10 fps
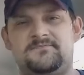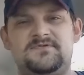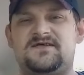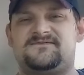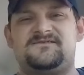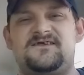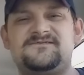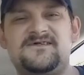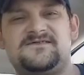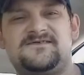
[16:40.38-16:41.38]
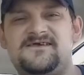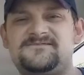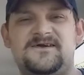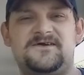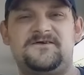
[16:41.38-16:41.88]
Because it does not taste
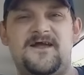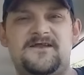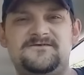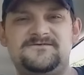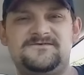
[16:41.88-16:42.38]
very great.